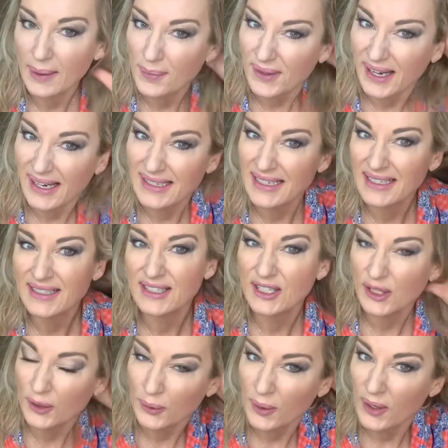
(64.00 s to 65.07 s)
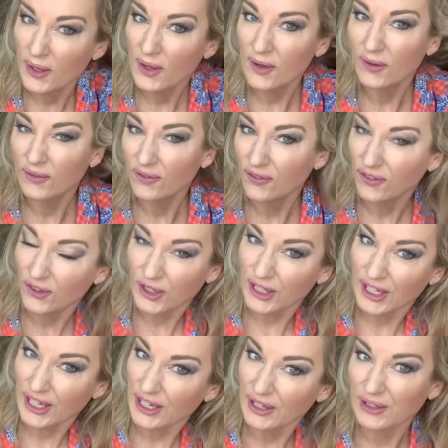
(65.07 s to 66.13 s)
that I didn't do for
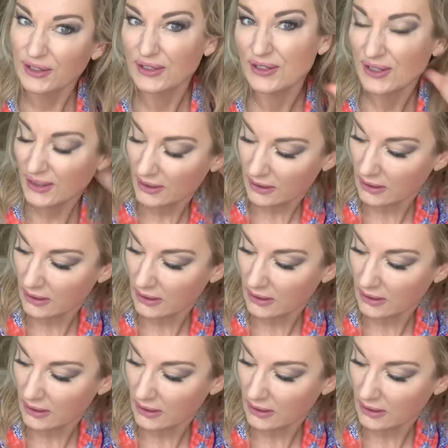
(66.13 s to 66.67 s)
years.